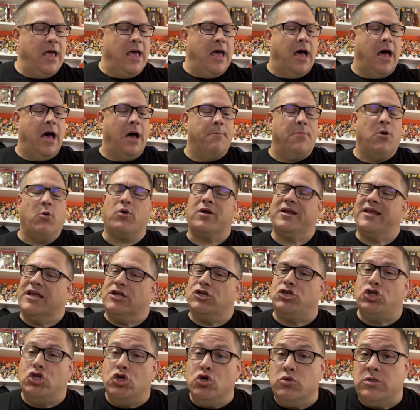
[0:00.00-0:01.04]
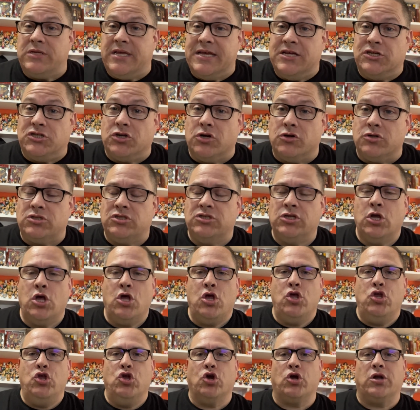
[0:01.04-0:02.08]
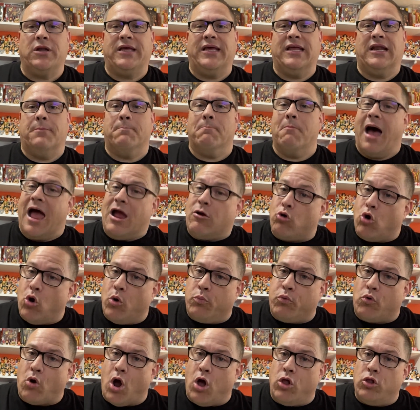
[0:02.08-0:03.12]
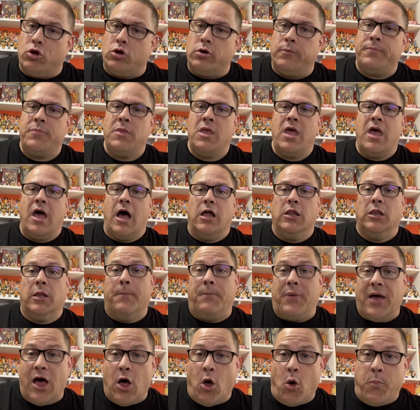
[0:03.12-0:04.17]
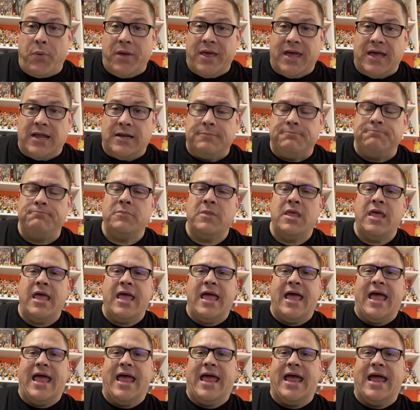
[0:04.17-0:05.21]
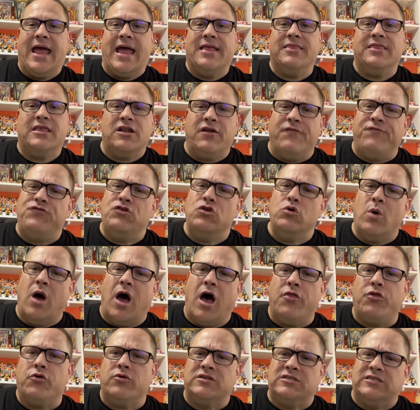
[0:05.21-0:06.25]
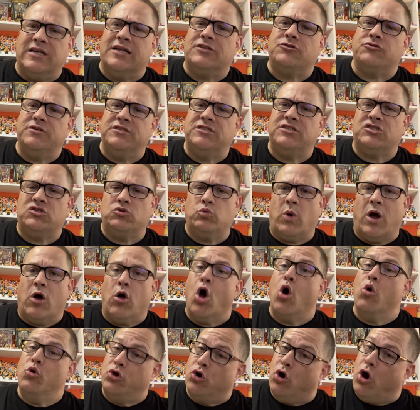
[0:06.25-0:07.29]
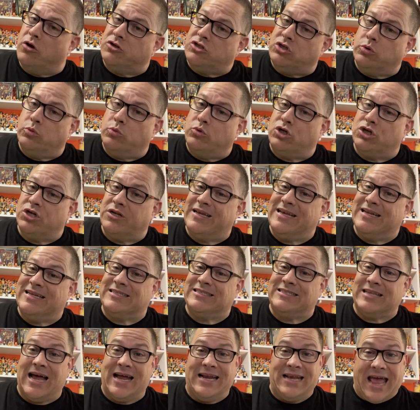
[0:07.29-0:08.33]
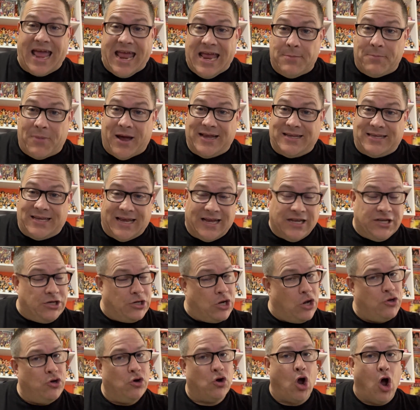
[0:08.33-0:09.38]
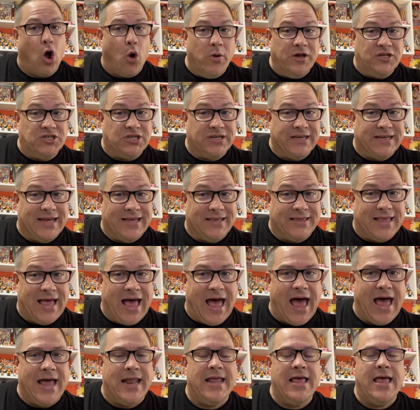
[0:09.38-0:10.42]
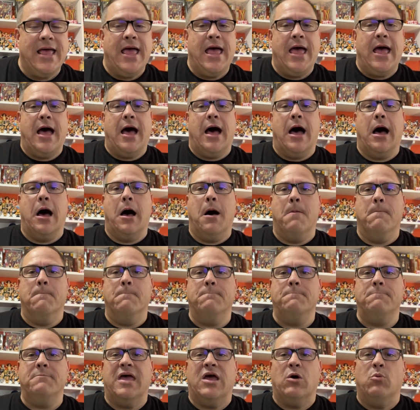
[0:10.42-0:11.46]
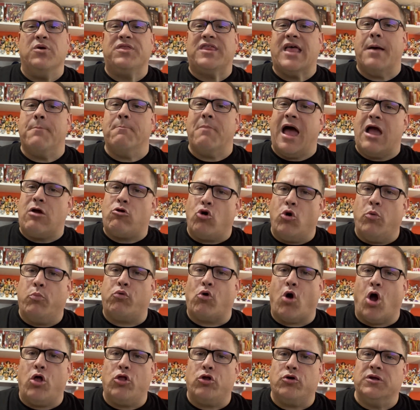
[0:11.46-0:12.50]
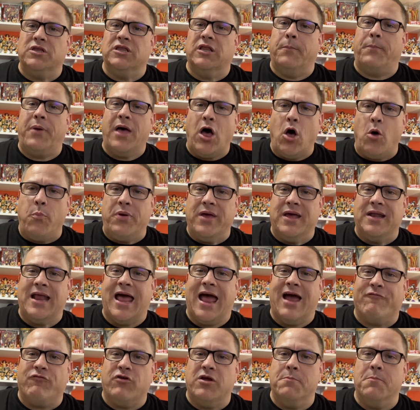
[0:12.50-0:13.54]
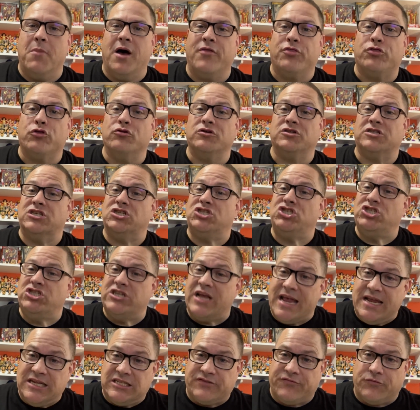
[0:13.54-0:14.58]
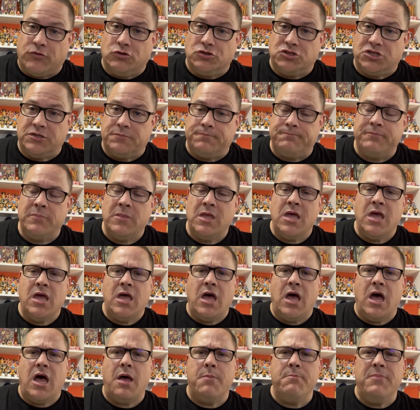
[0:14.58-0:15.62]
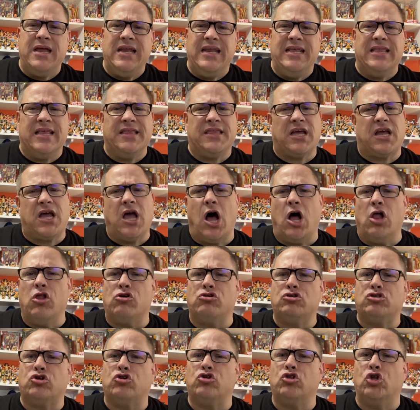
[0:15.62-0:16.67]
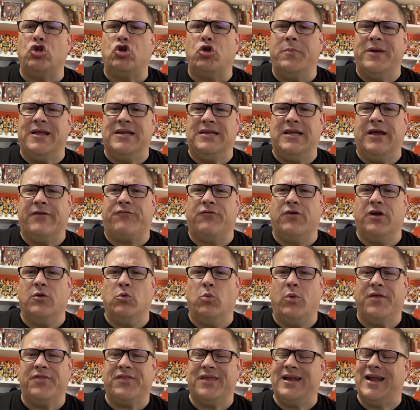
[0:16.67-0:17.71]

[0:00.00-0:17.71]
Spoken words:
But we're gonna get 2 t-shirts. You're gonna get a micro brawler, a lapel pin, and then a few other accessories as well. Oh, you're also gonna get a signed 8x10. You're always gonna get that. And with that micro brawler and lapel pin, every month there is a chase version, meaning that the colors are a little bit different with it.